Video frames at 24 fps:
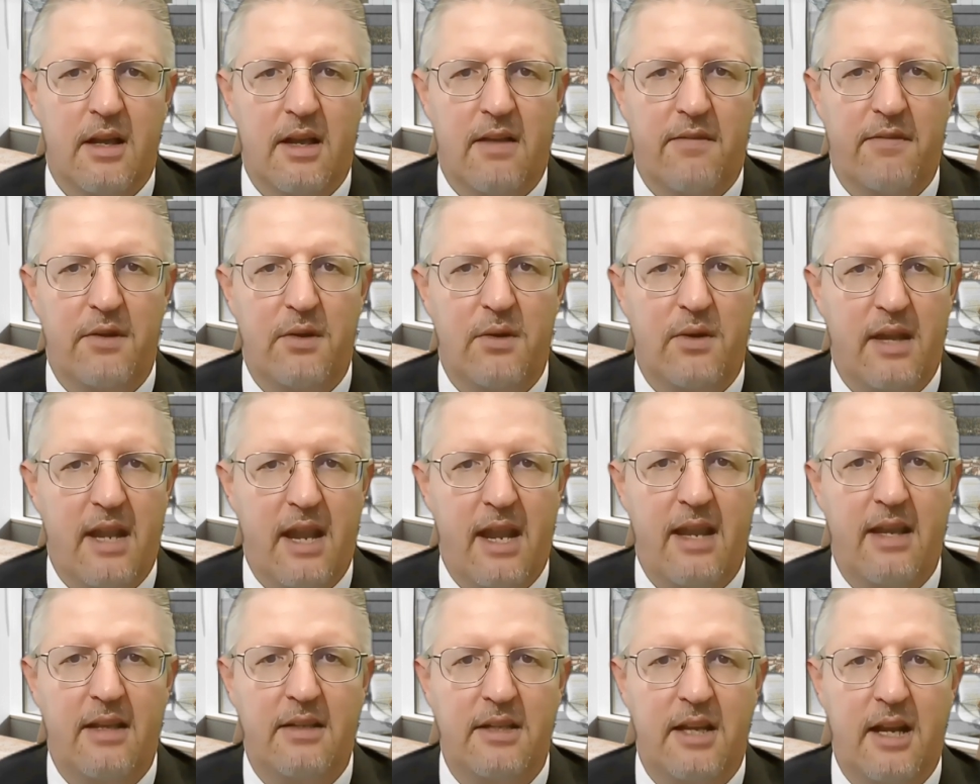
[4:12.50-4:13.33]
If you
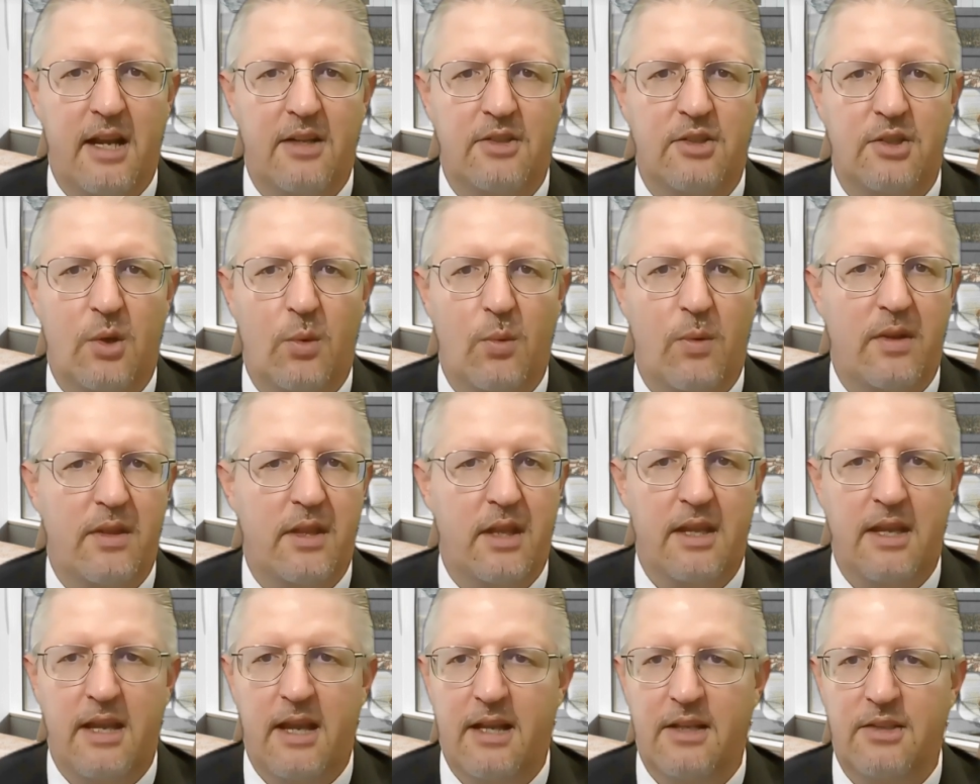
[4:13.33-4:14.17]
can't answer with
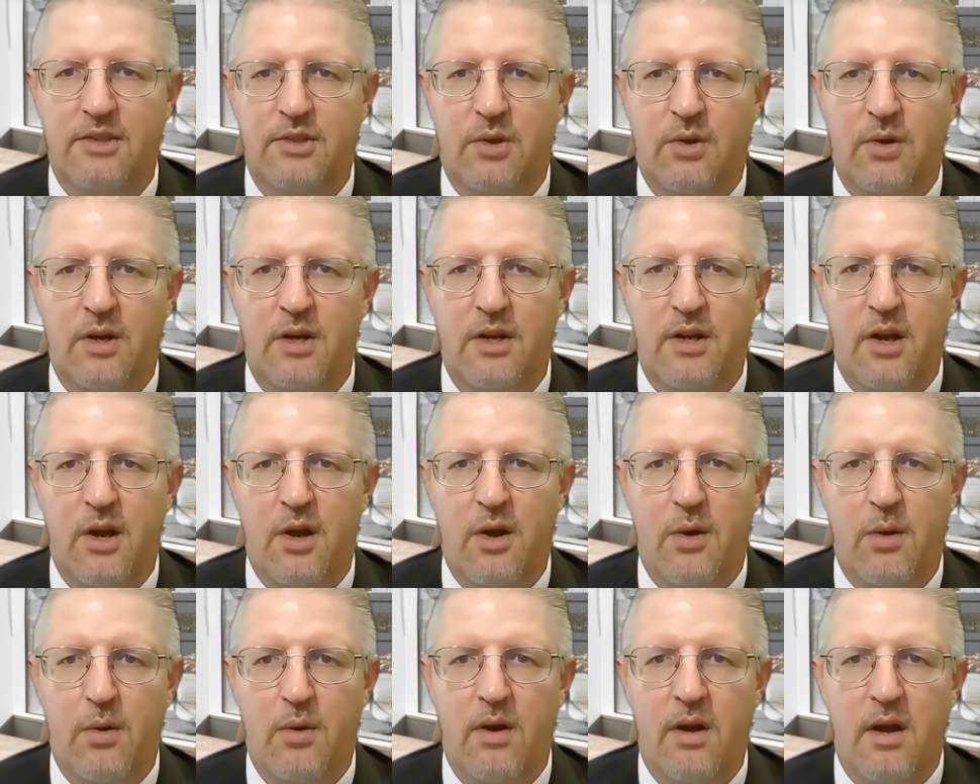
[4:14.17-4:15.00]
a yes or a
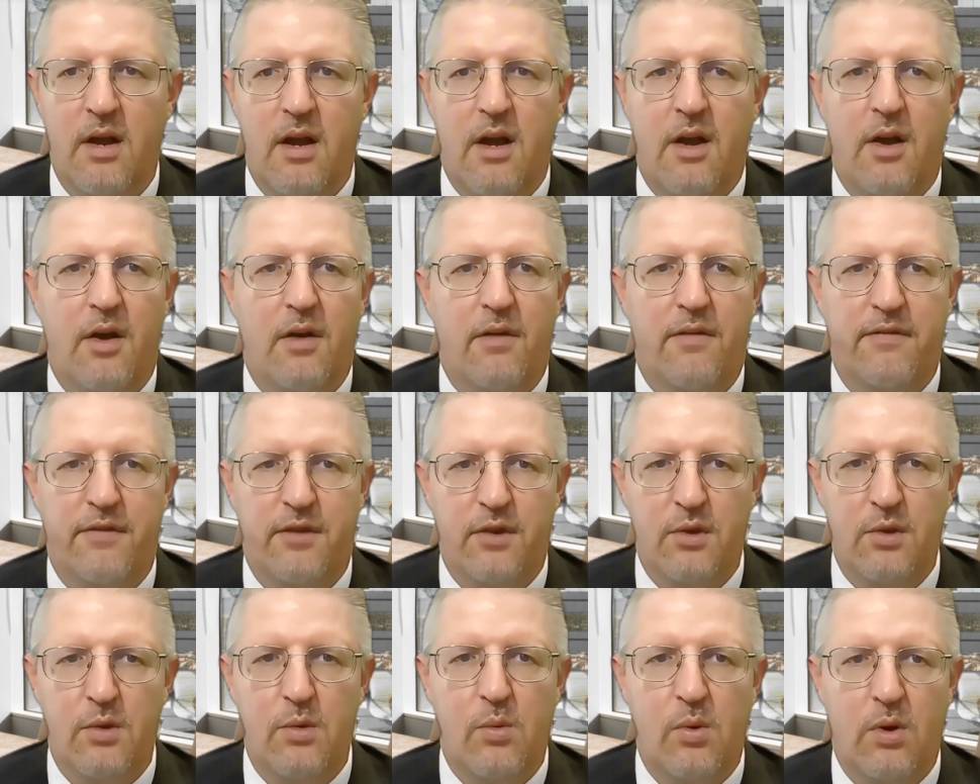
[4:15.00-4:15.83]
no, a
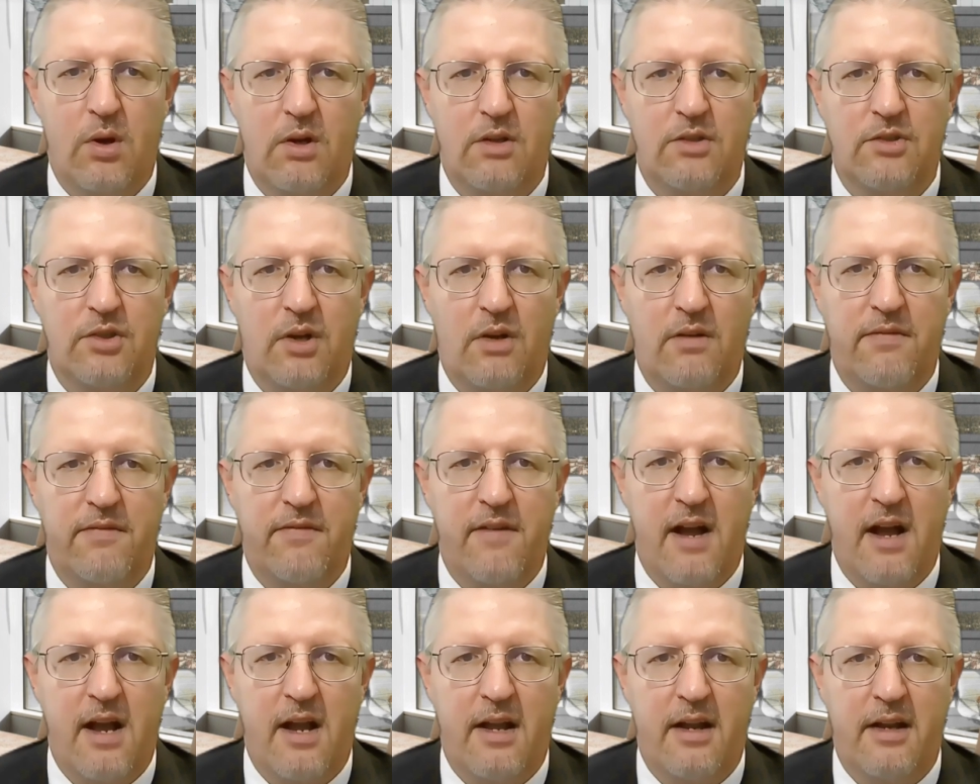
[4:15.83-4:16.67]
few words are
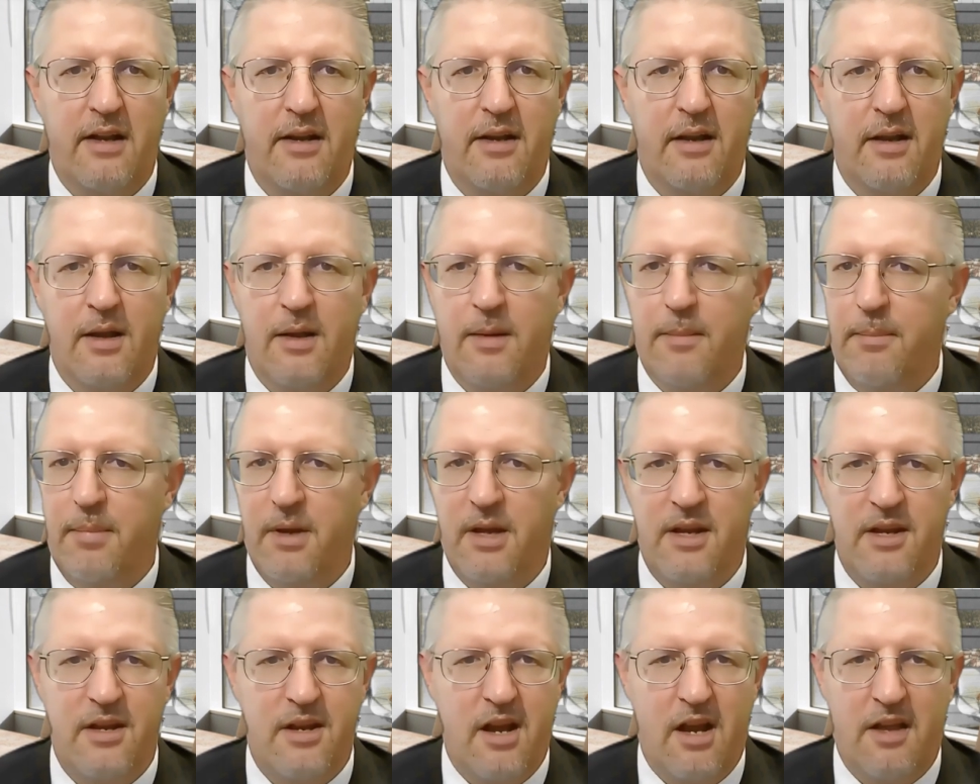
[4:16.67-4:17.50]
fine,
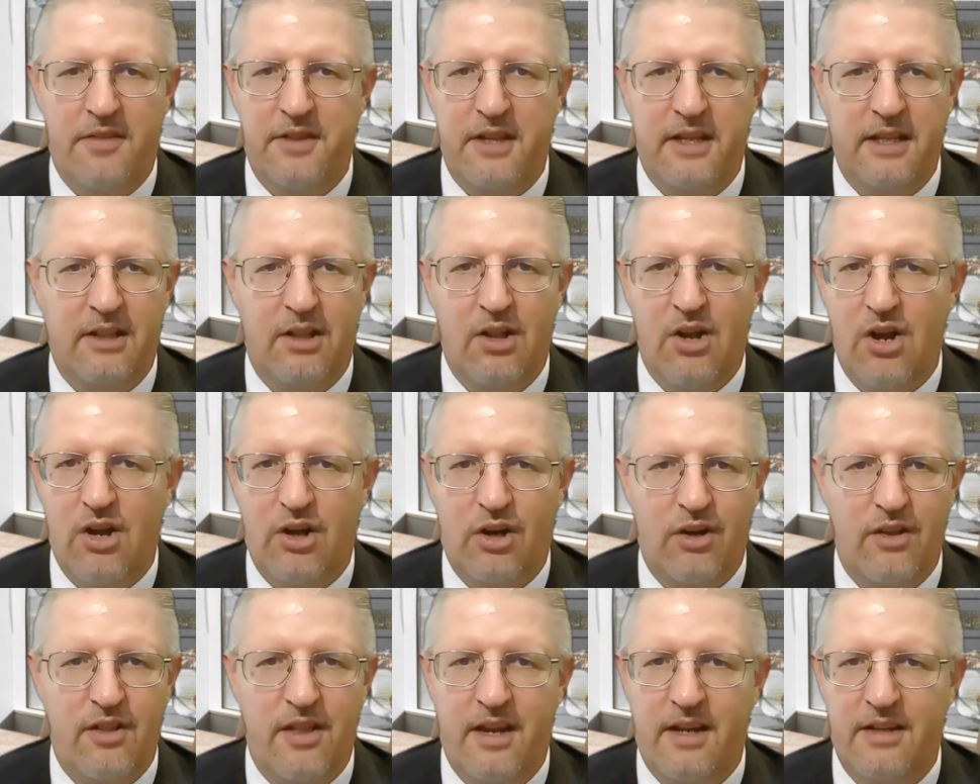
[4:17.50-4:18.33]
but nothing
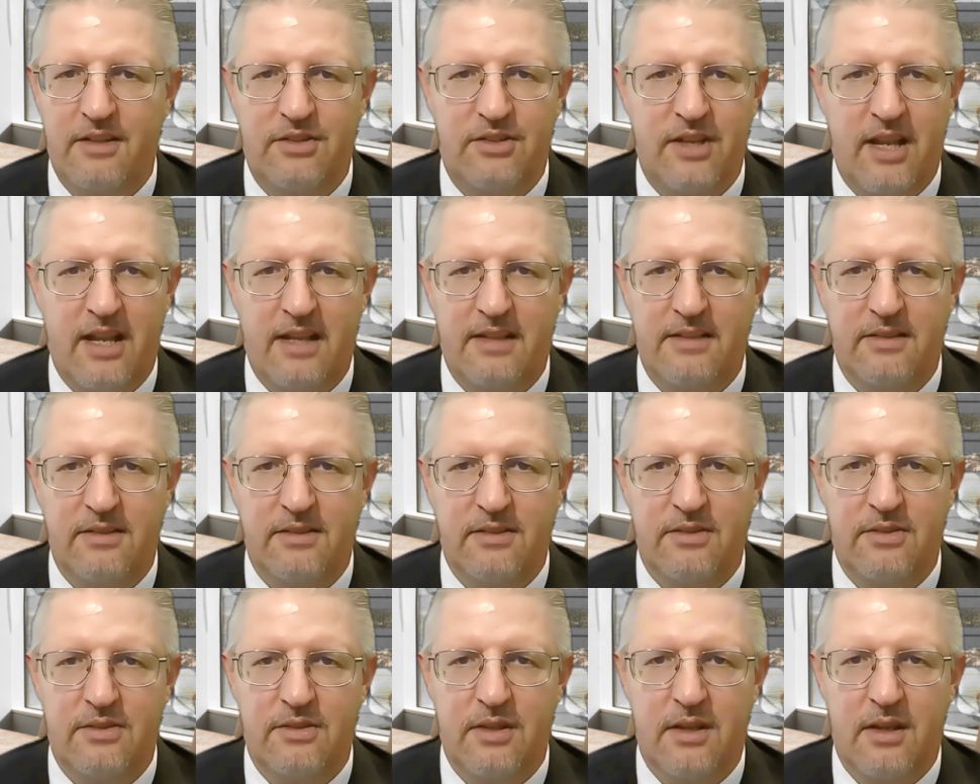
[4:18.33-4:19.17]
longer than a
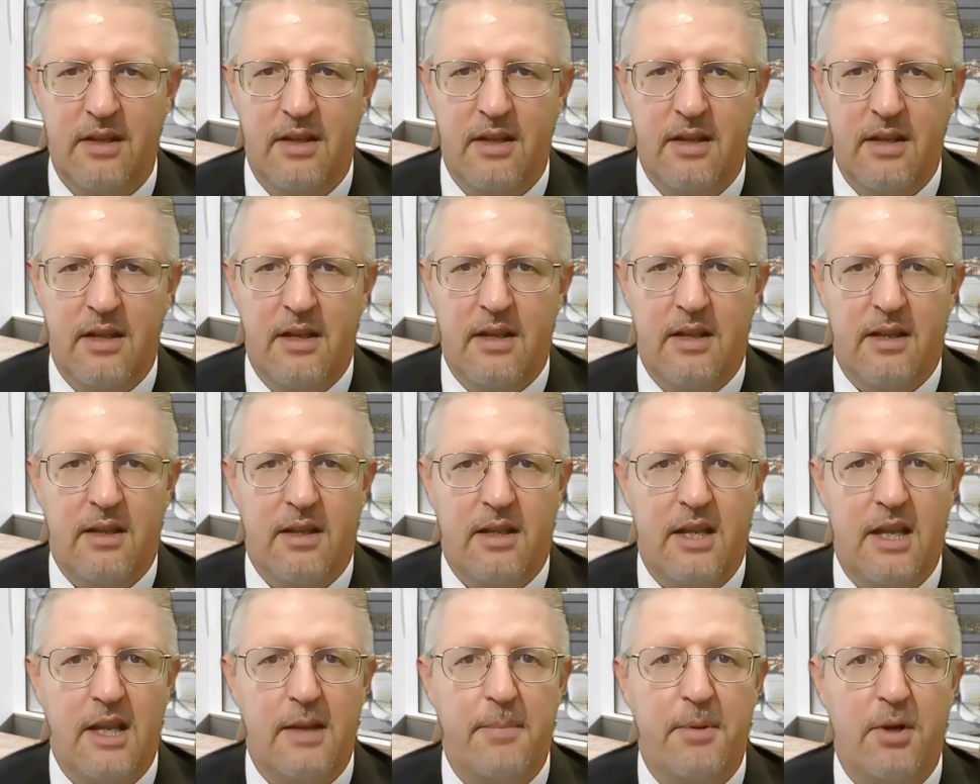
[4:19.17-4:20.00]
sentence.
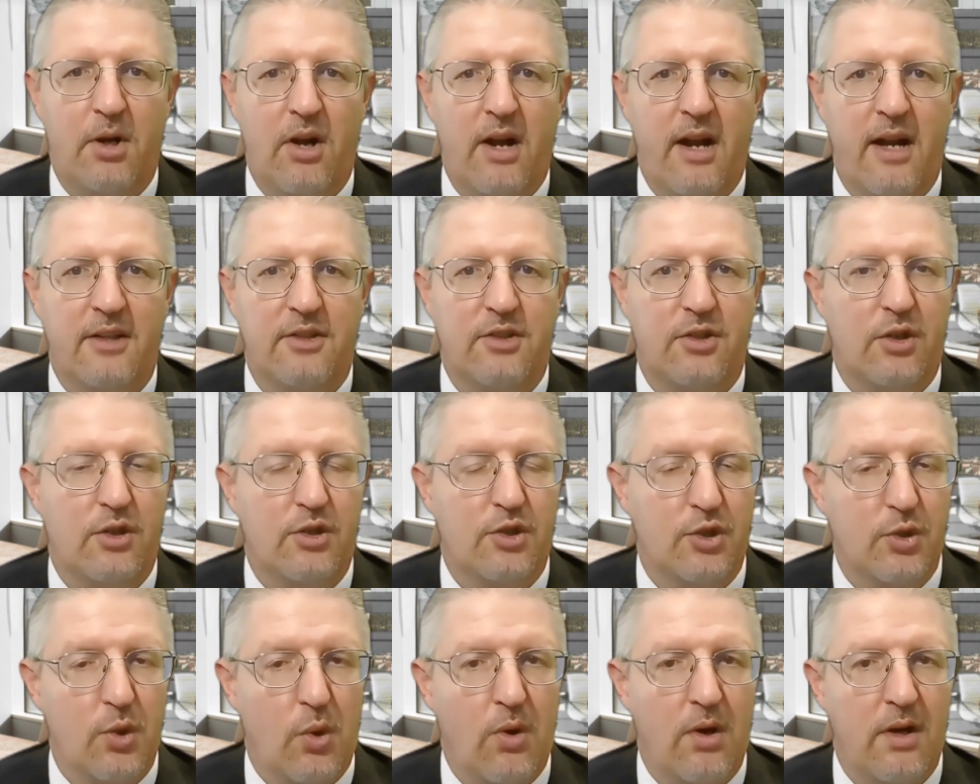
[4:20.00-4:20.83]
Keep your answer
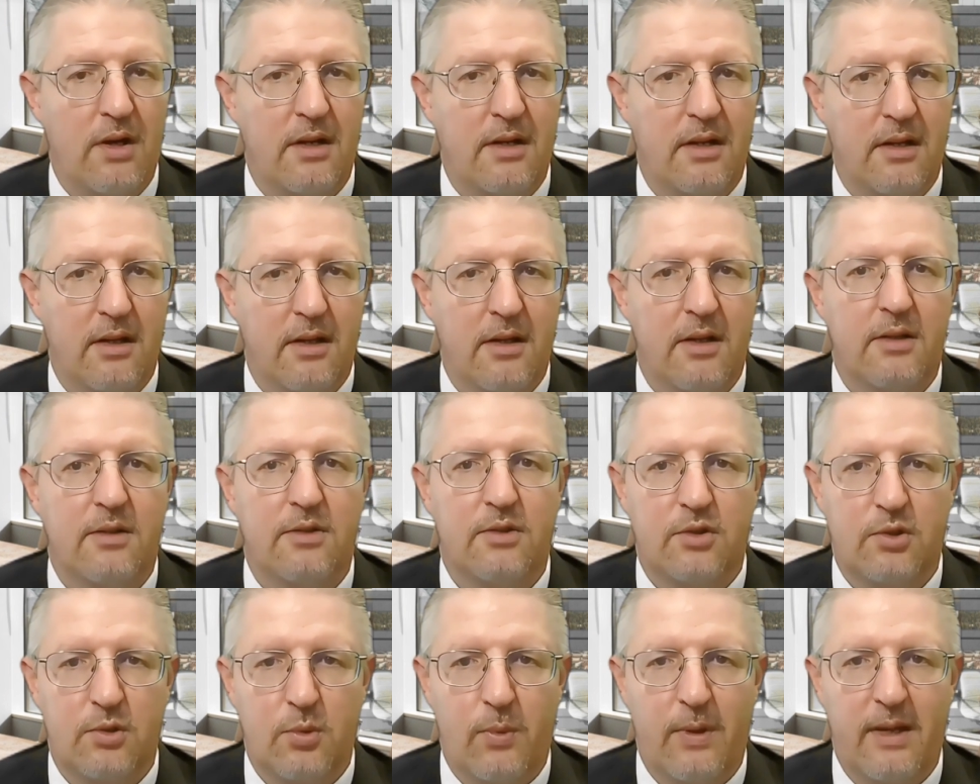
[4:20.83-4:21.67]
short,
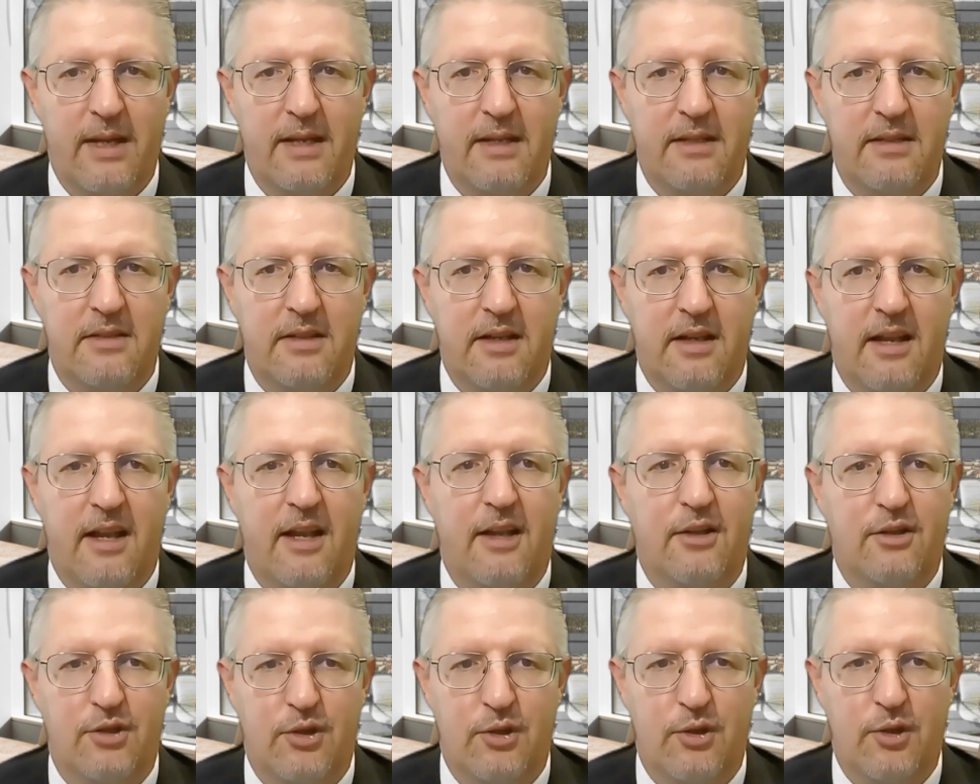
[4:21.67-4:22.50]
sweet,
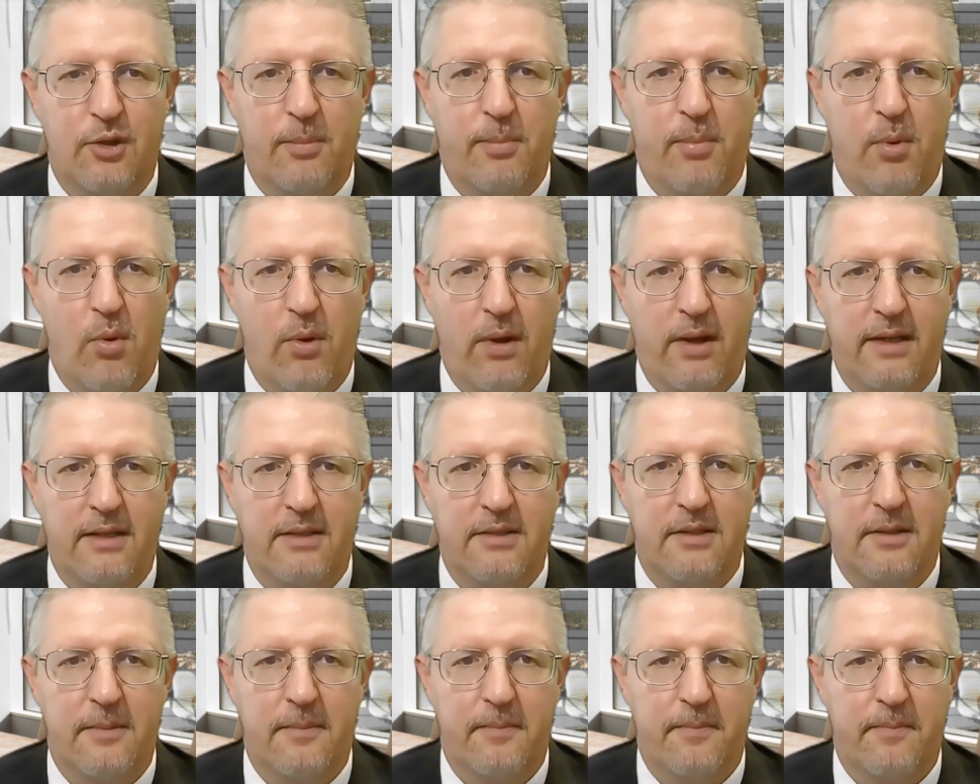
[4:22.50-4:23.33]
and to the
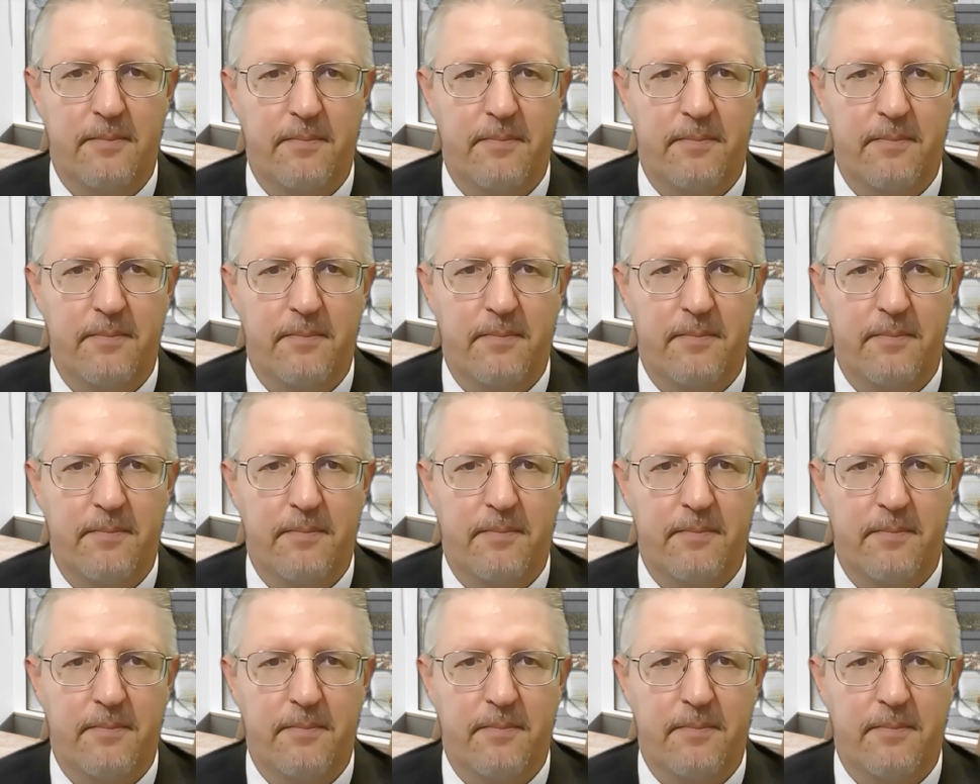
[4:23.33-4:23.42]
point.